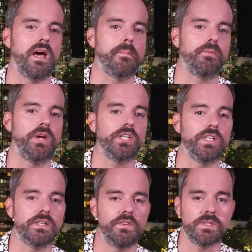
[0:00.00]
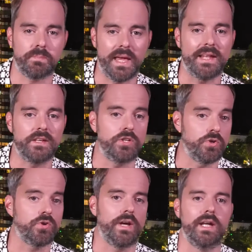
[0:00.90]
operations of its plant in
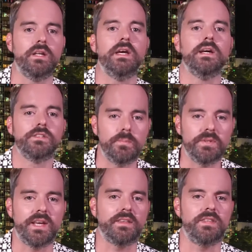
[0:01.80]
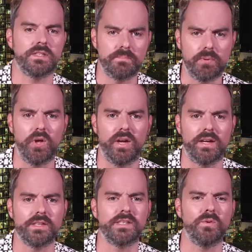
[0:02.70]
Ukraine to protect its
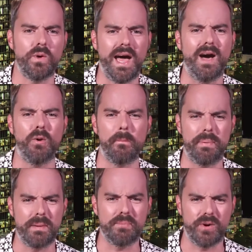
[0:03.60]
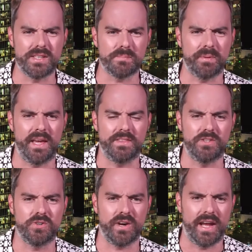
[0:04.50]
employees. And wow, Bimbo has a plant in the
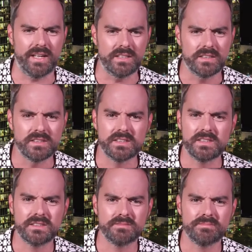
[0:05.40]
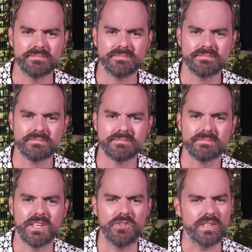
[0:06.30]
Ukraine?
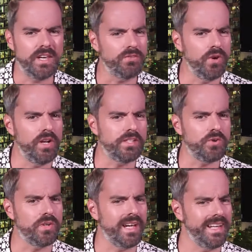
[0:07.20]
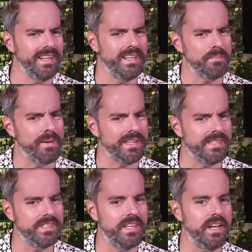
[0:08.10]
Can you get roles con canela y
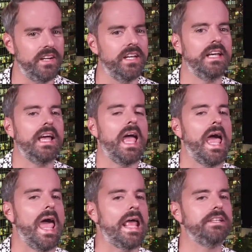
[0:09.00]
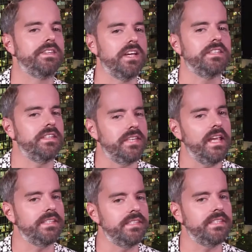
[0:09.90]
pasas there? And does it
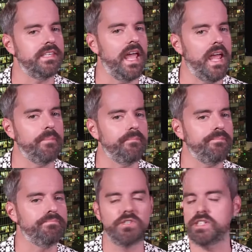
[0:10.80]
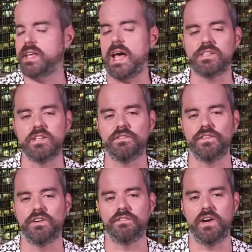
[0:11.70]
taste the same? Just asking
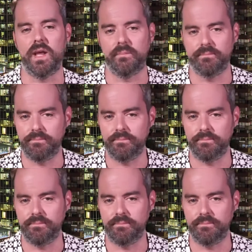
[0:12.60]
for a friend.